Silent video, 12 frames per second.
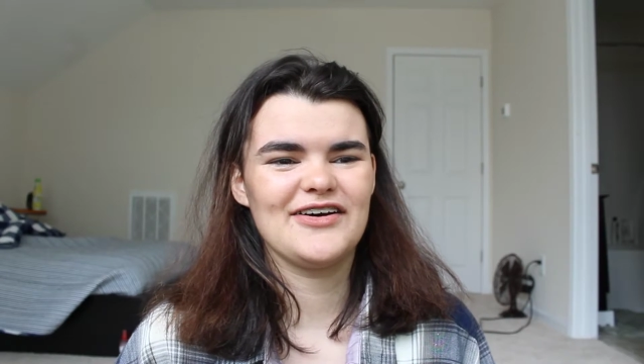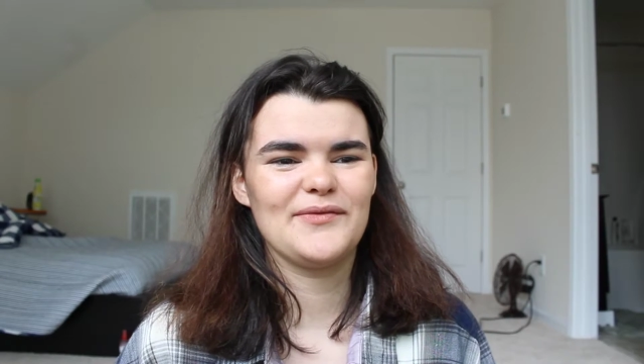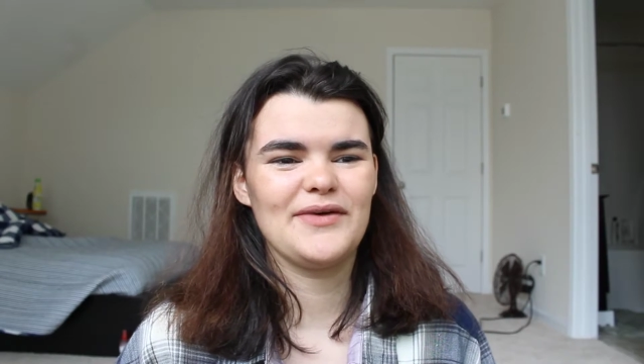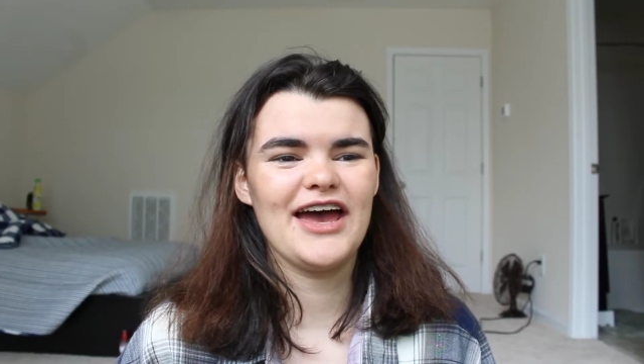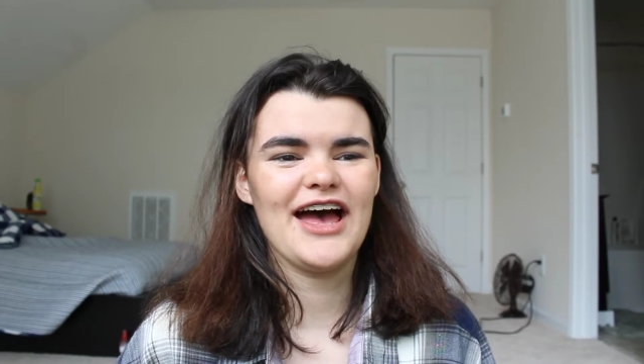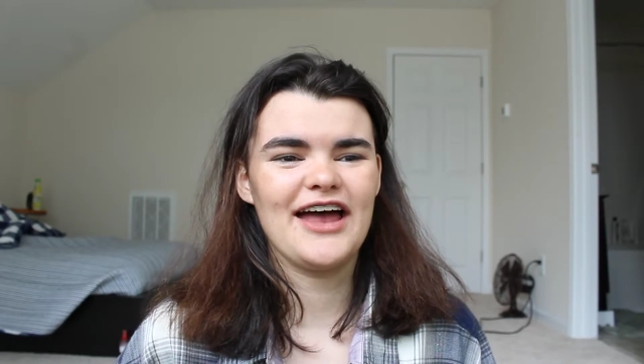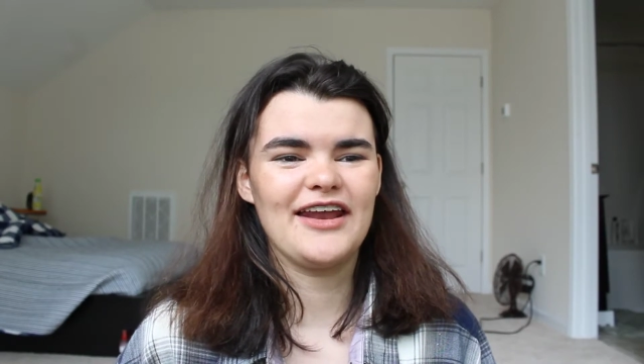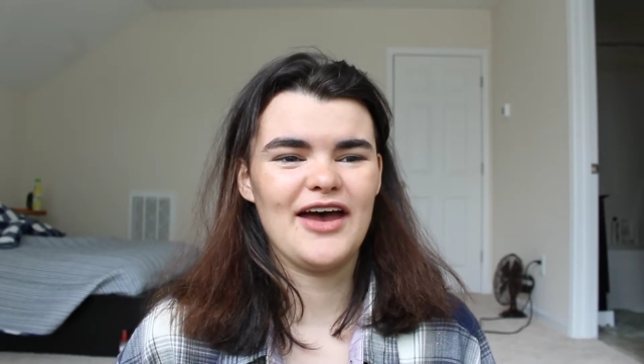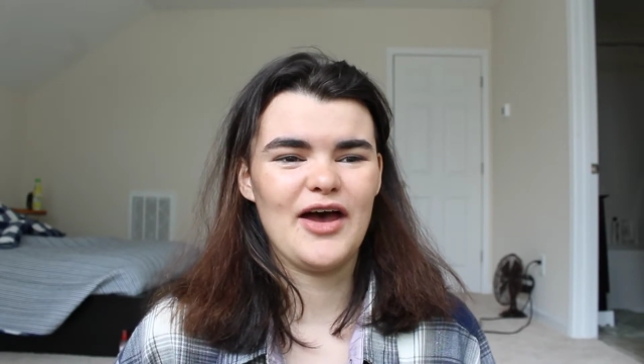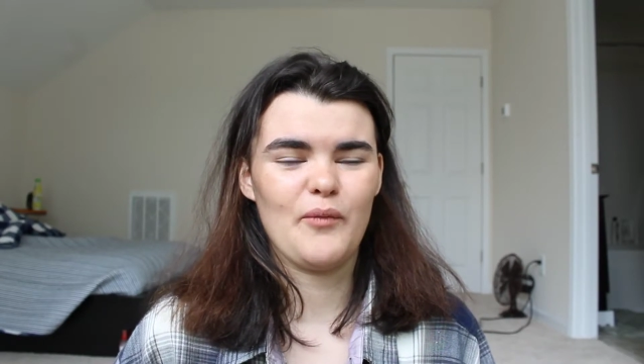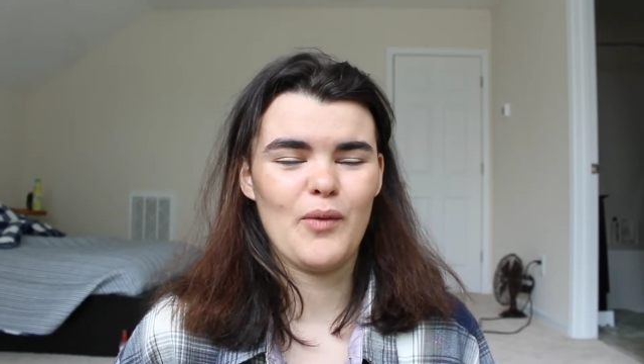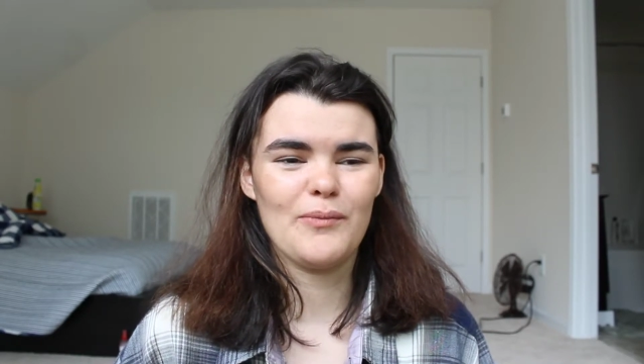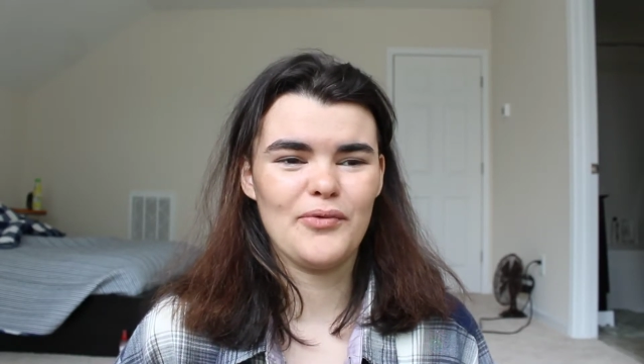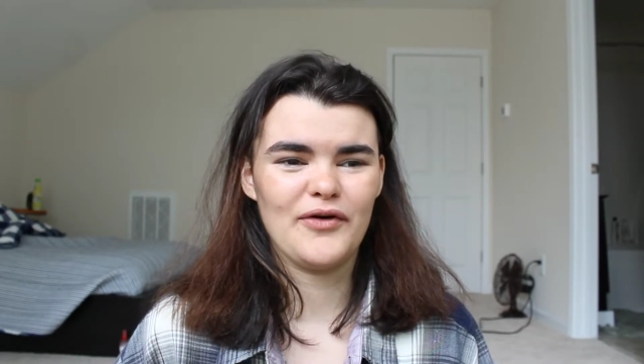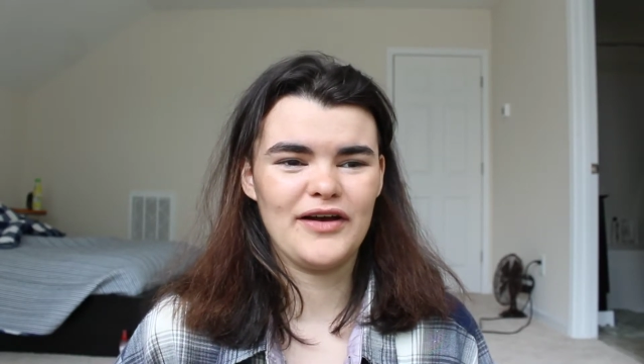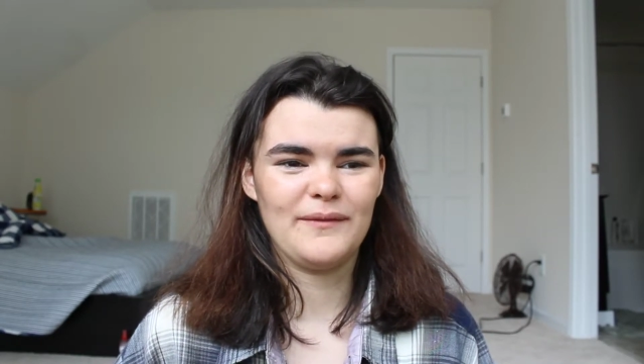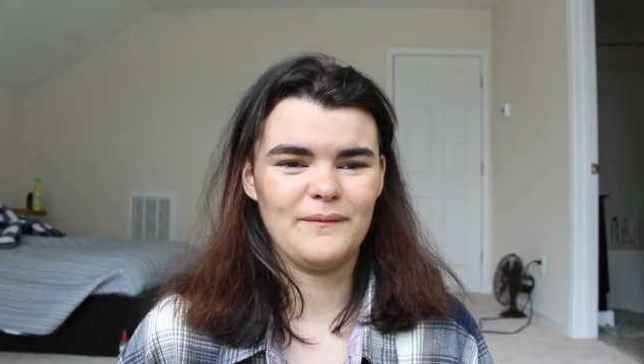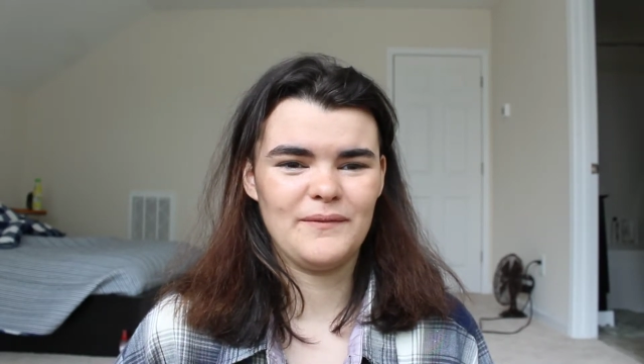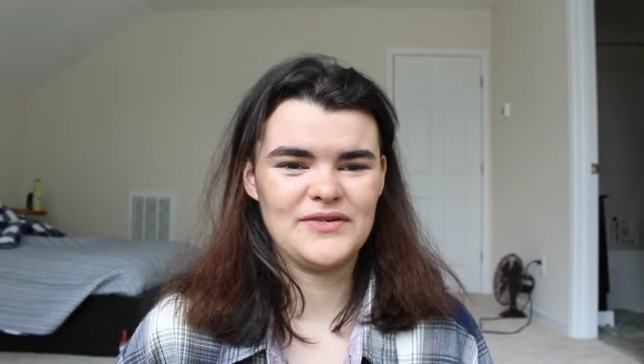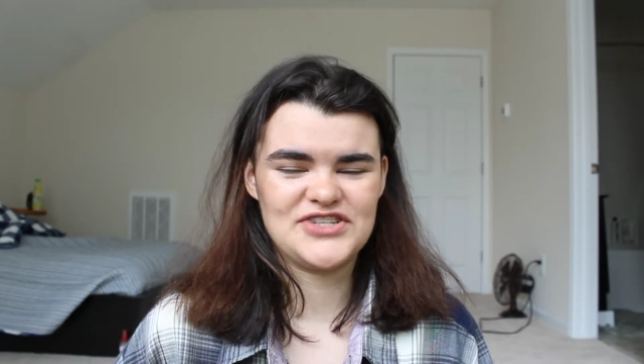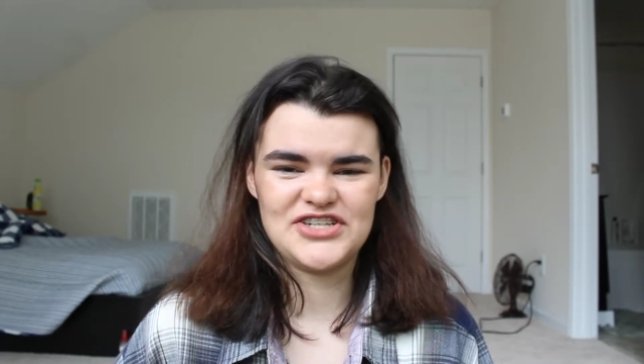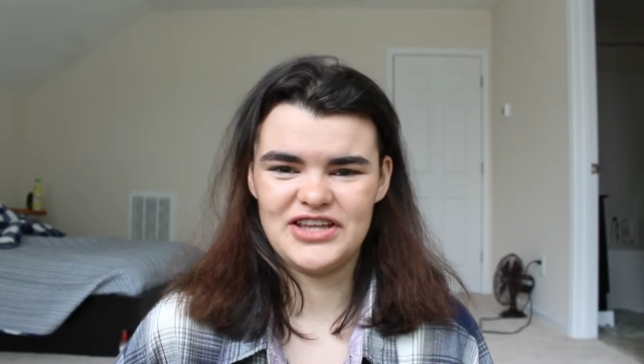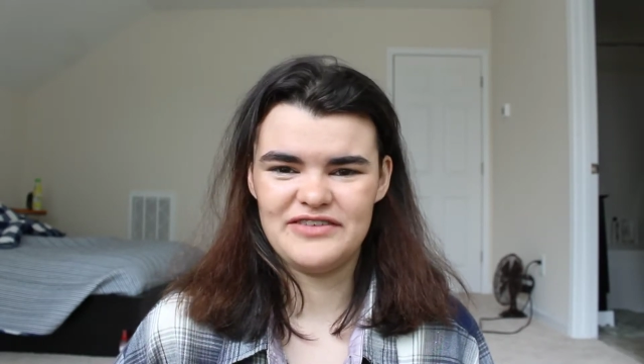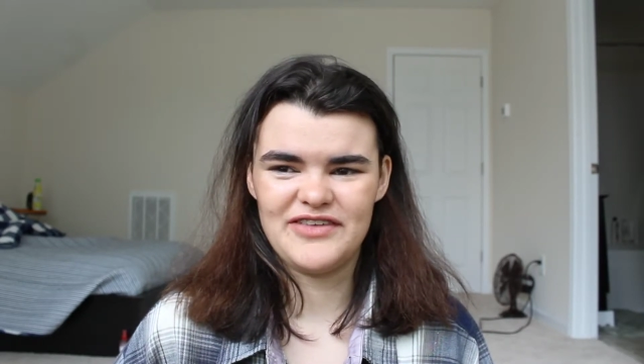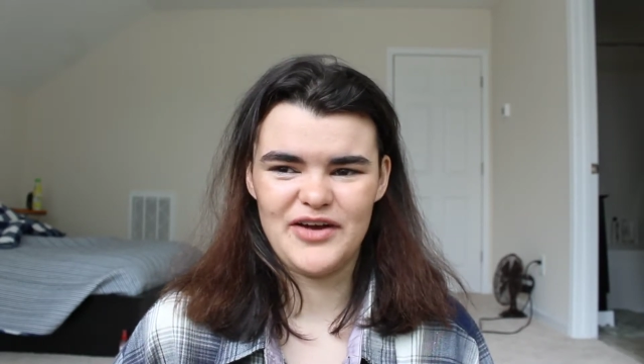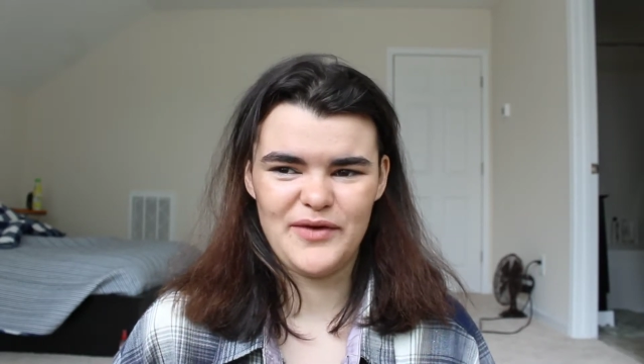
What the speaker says: we had, at one point when she lived there,